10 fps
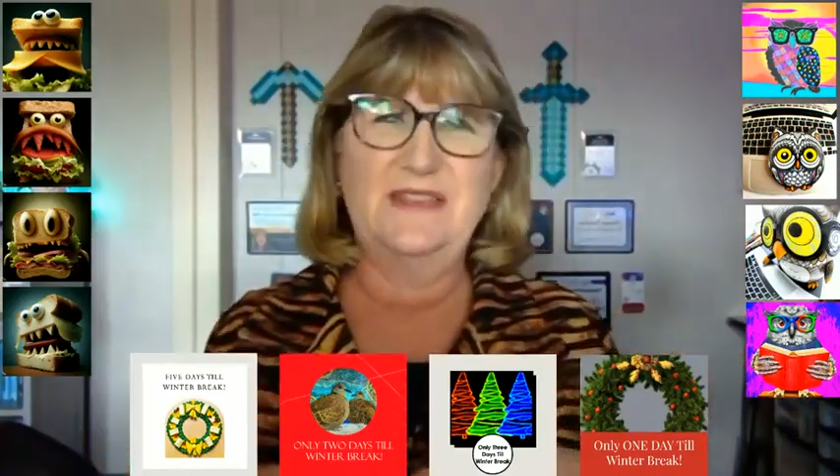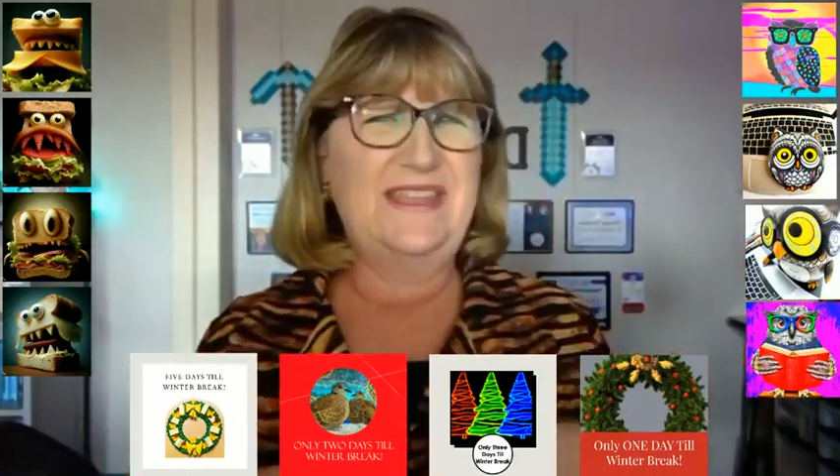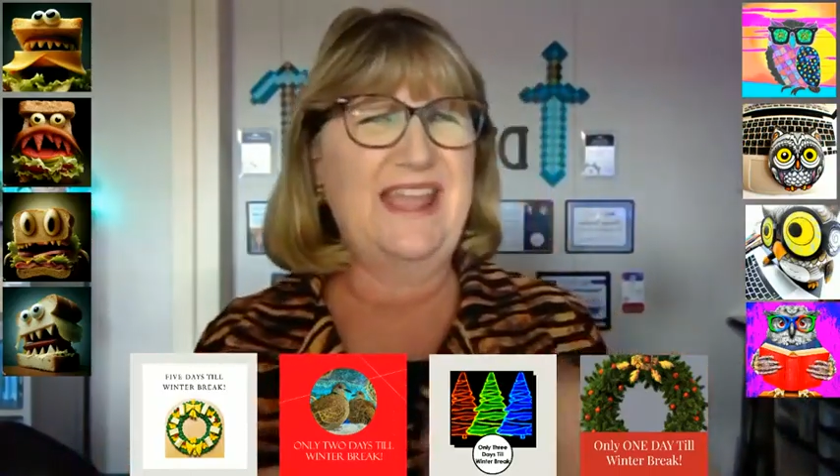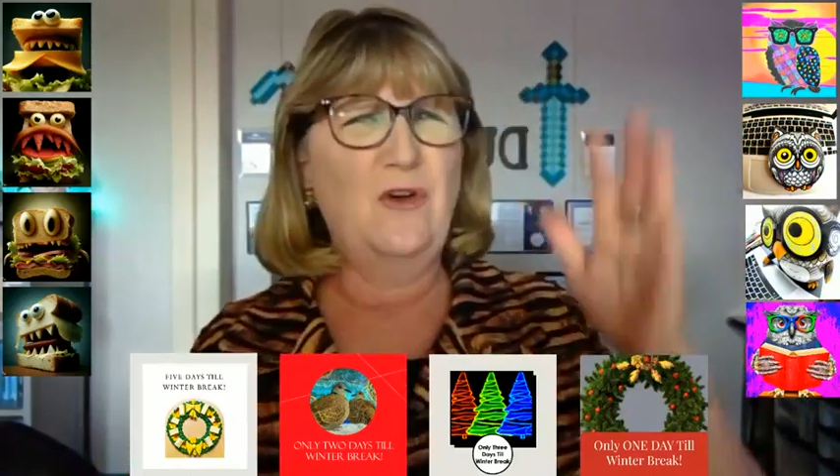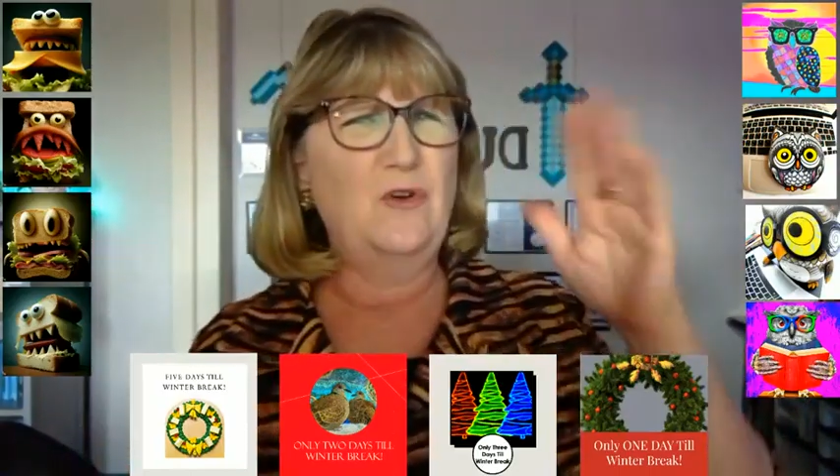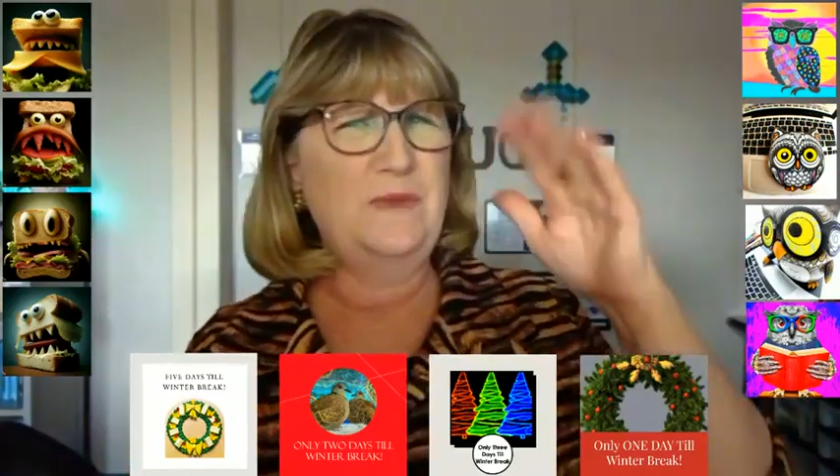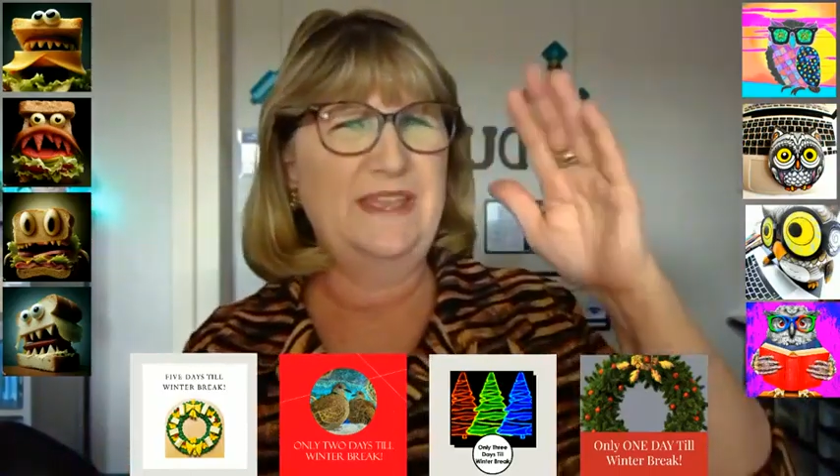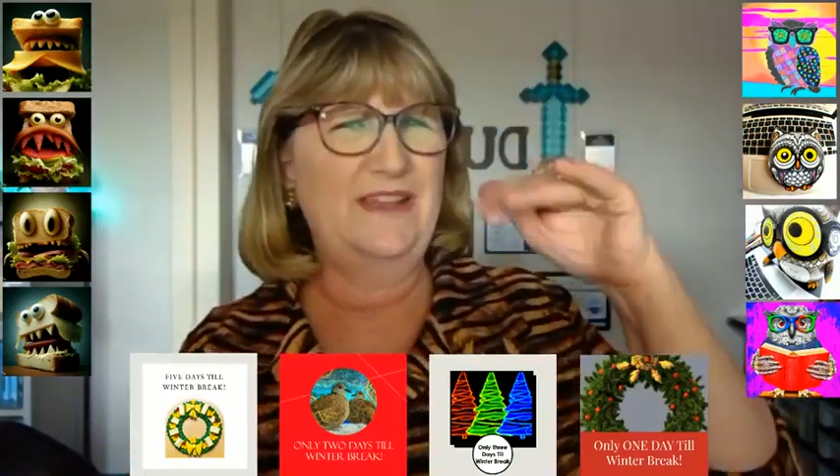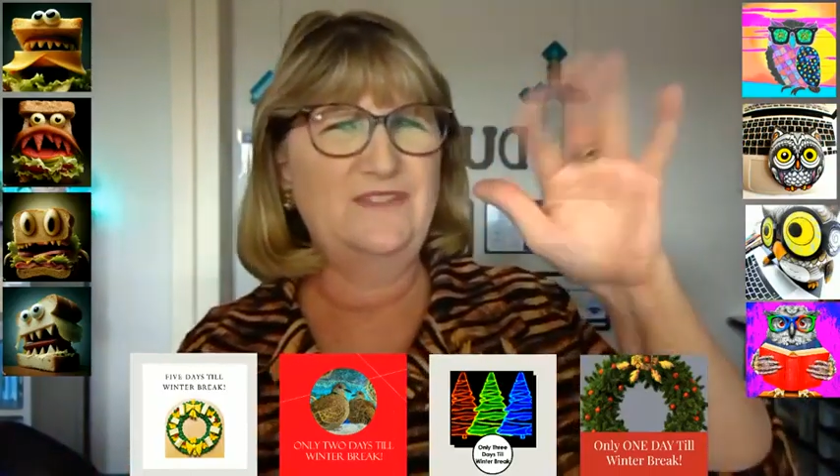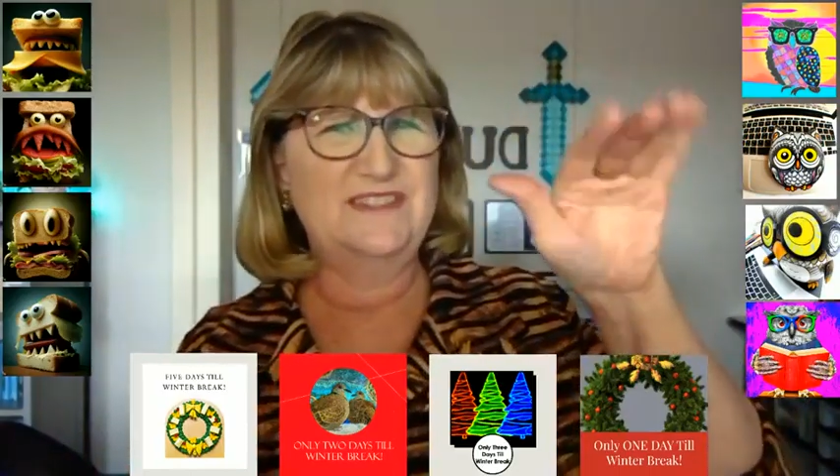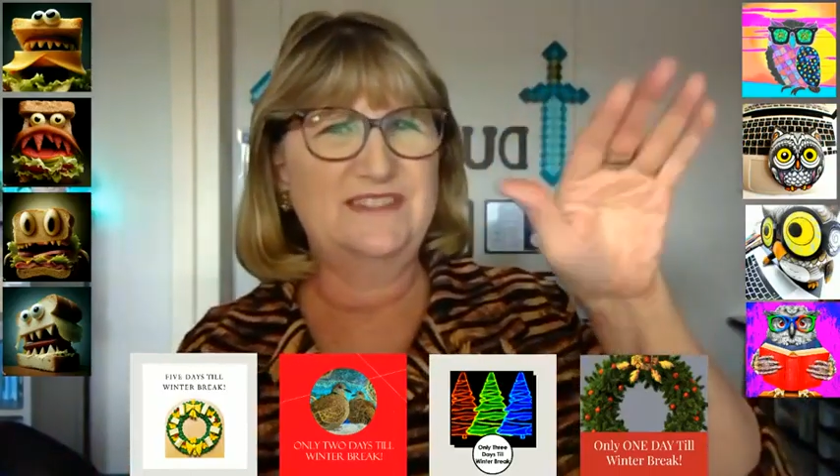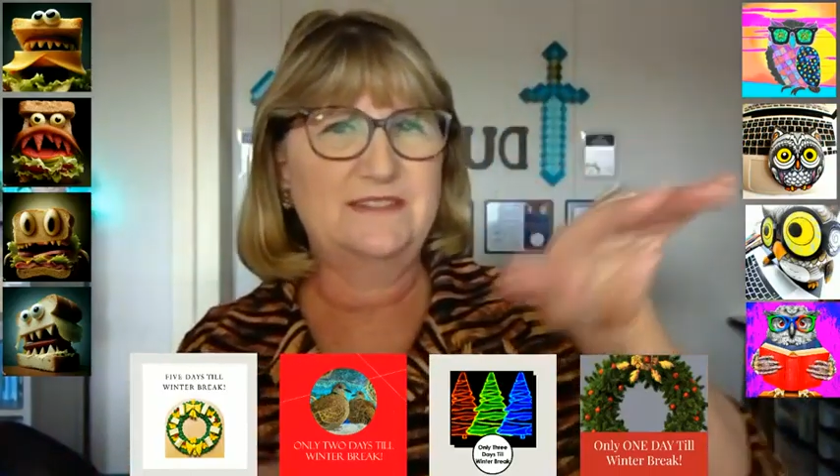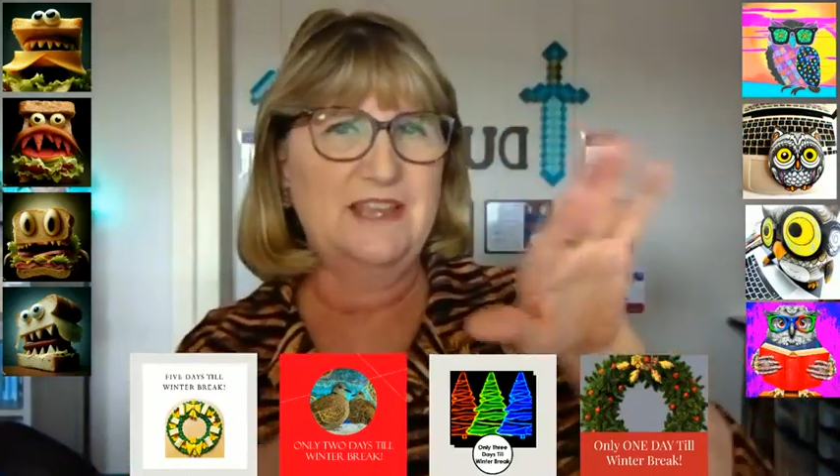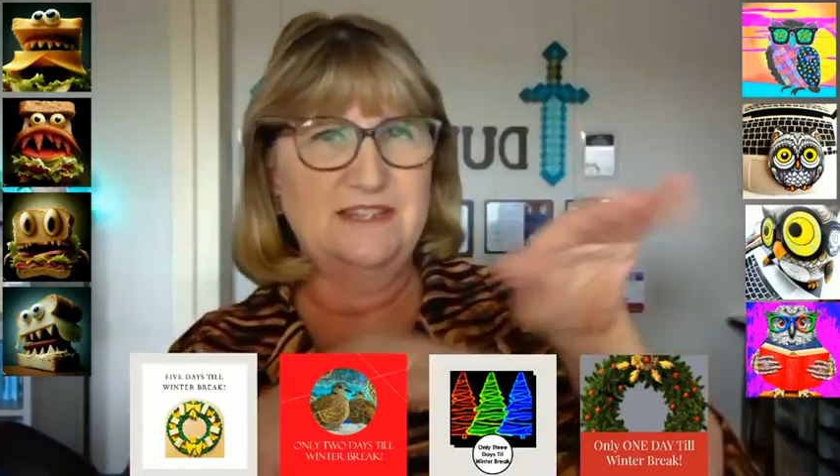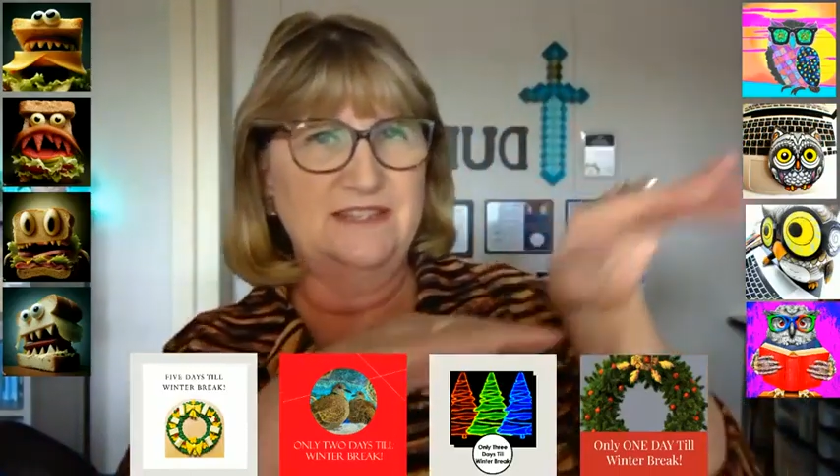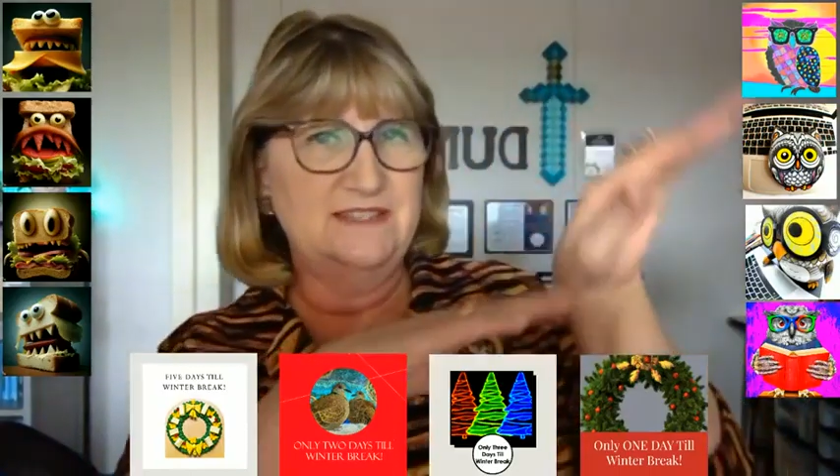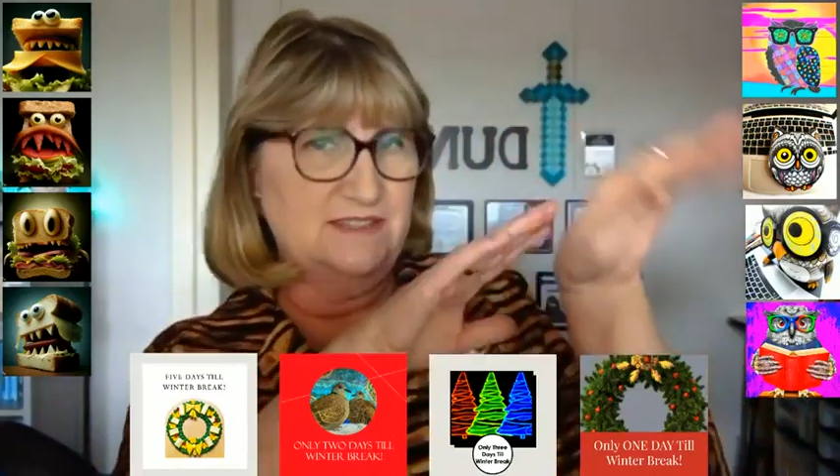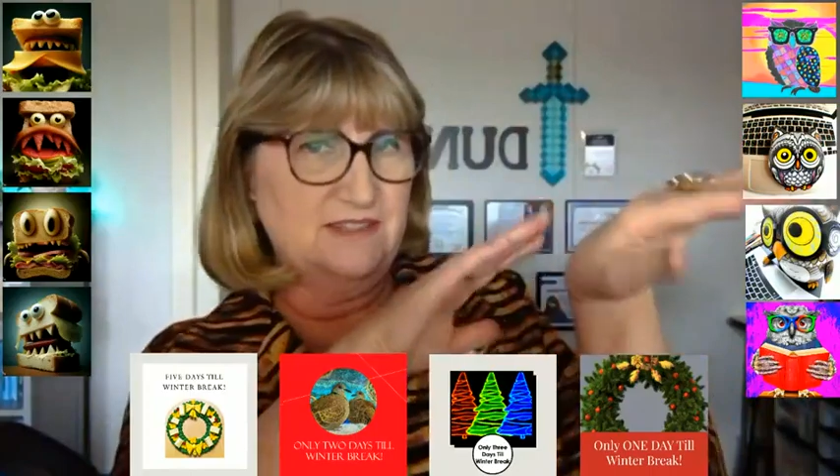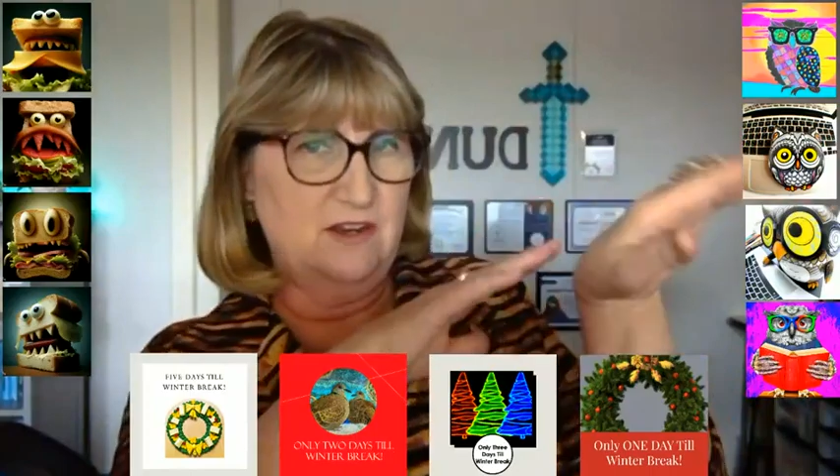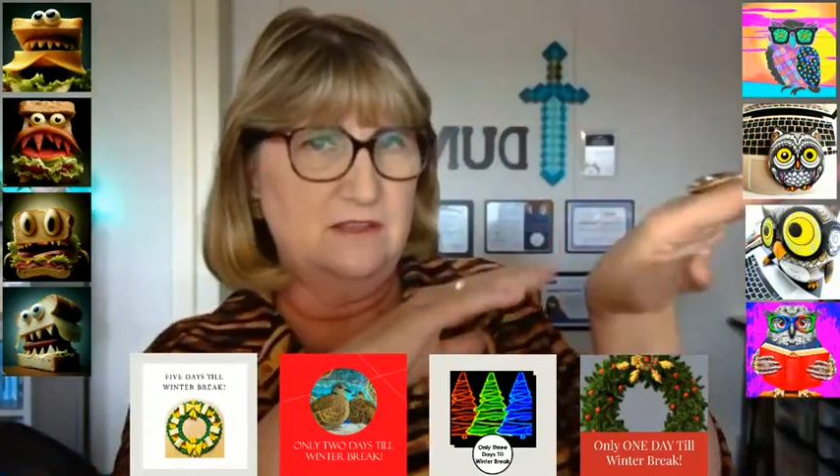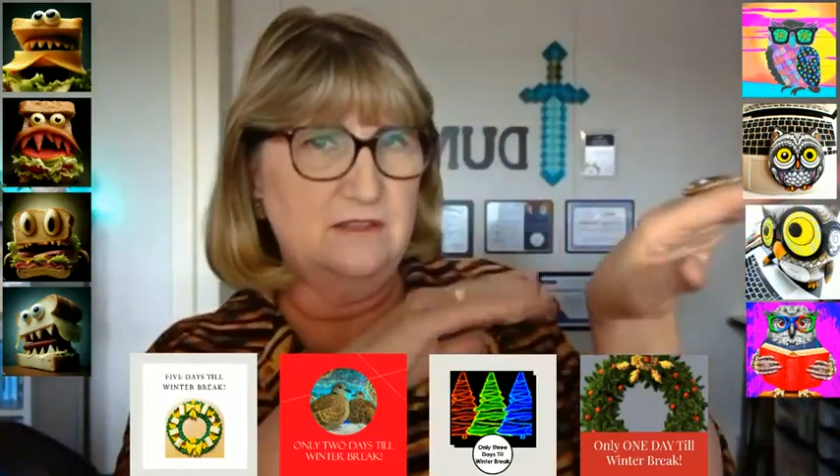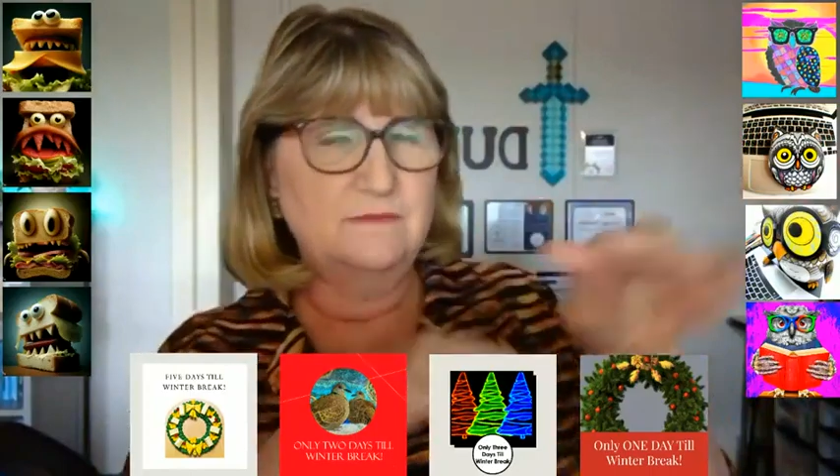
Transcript: and the owl we have just kind of sits on